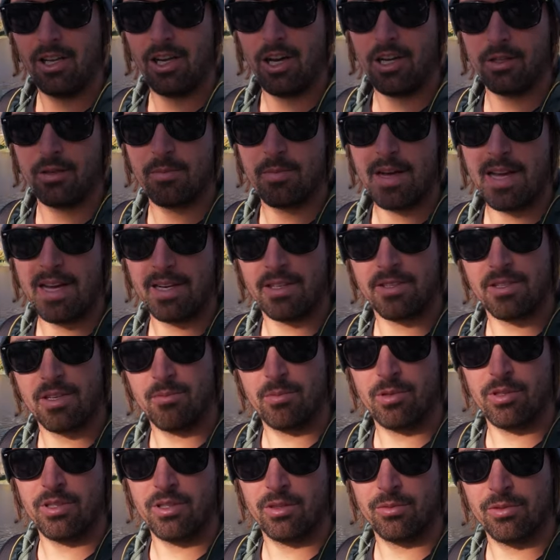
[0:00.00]
hope to be back
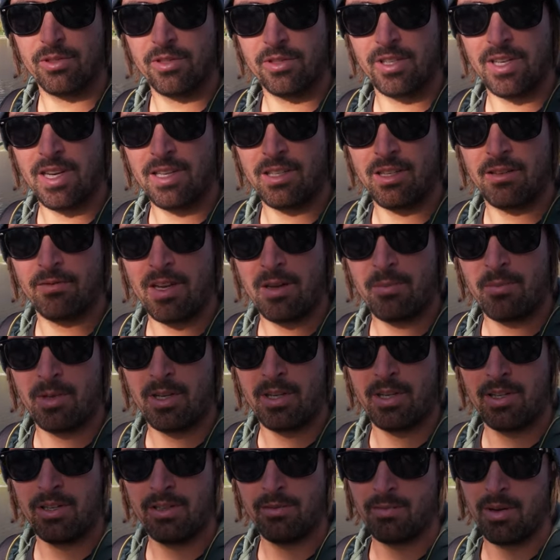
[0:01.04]
some point towards the end of
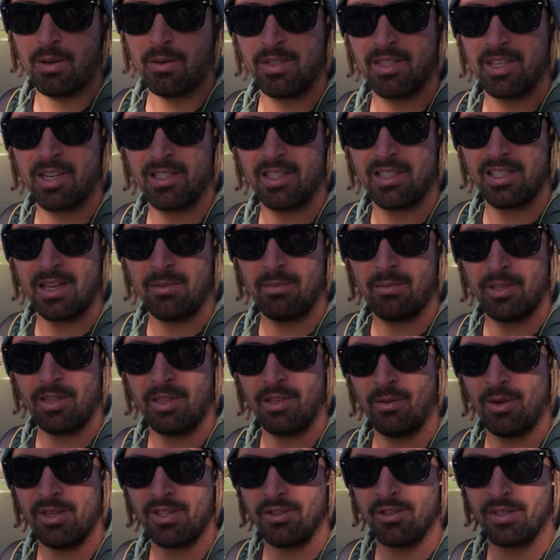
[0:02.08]
November, maybe start of
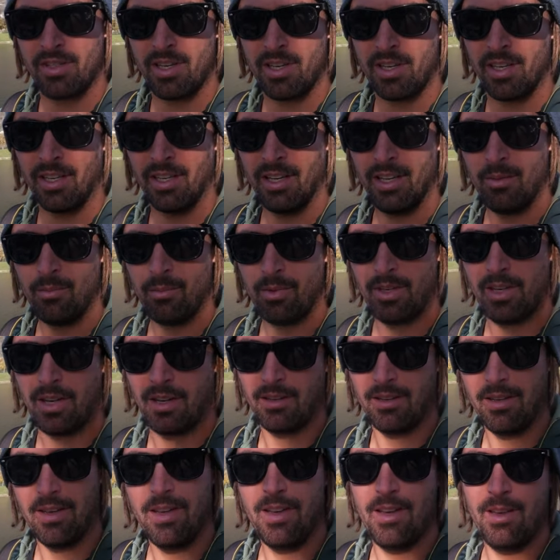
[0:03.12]
December, we shall see. But
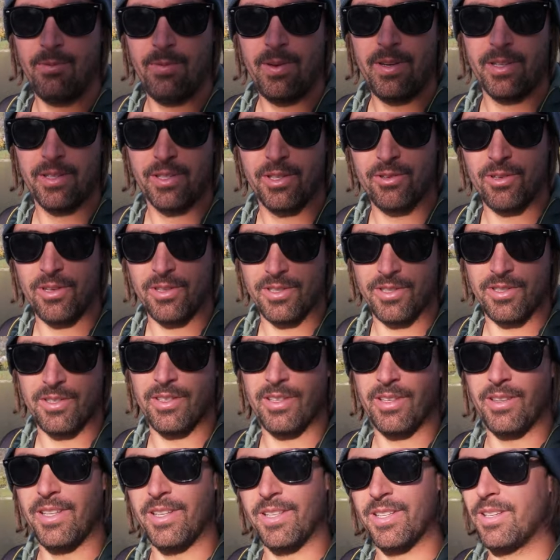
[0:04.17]
yeah, fingers crossed
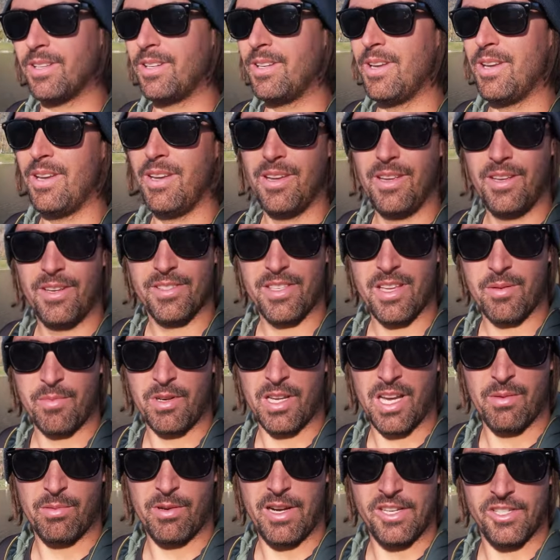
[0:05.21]
that this
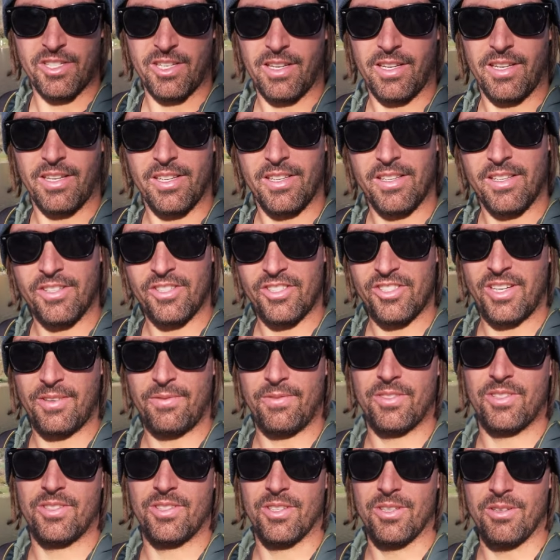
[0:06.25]
stubborn high pressure
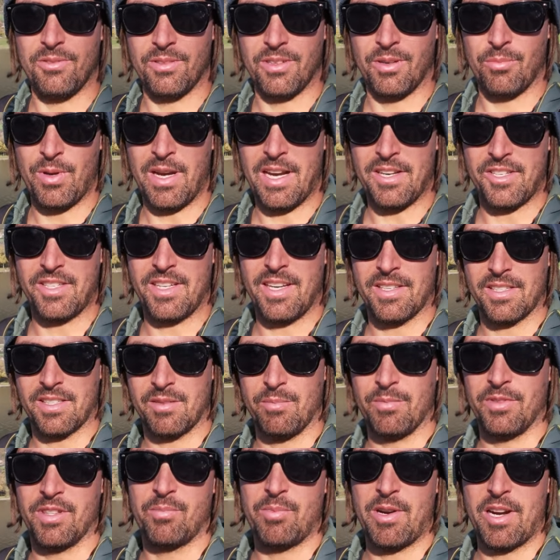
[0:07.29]
shifts soon and we actually get
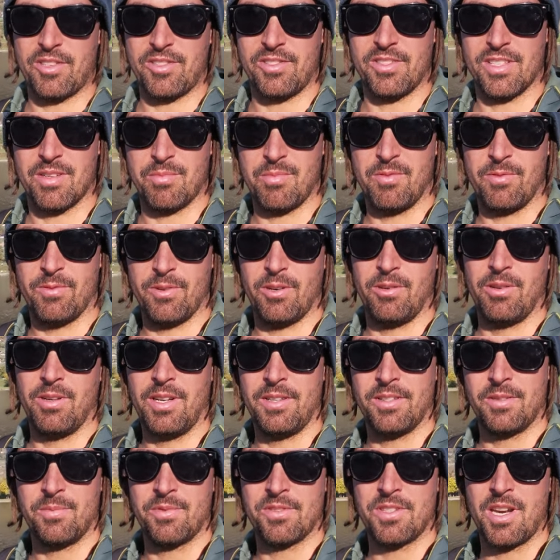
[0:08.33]
some depressions coming through
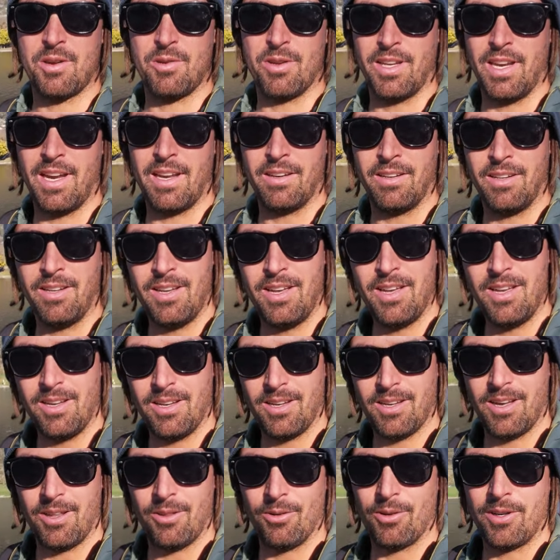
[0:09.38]
and some snow again.
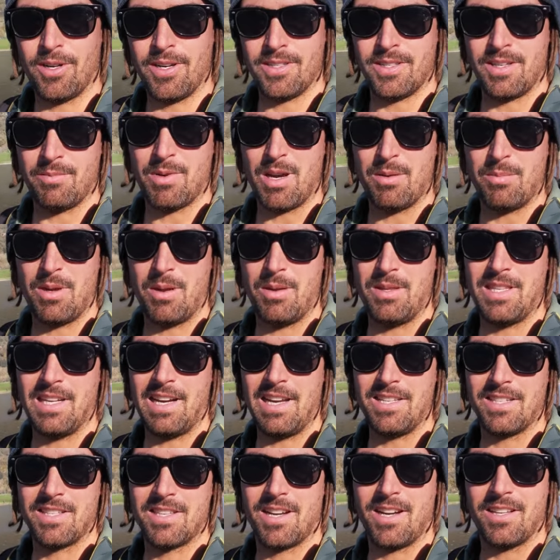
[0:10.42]
Otherwise, it might be a
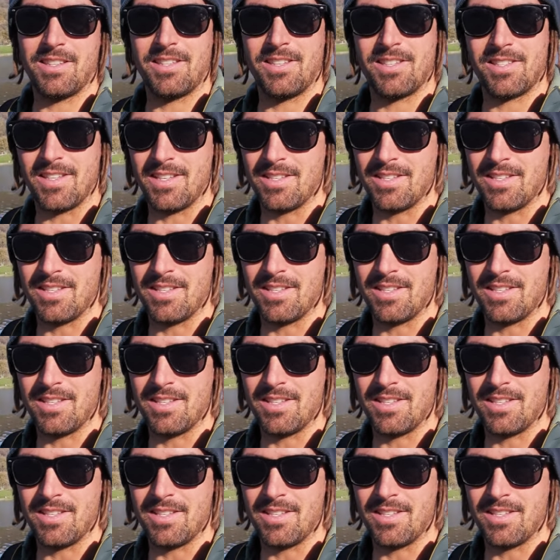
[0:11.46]
delayed start to the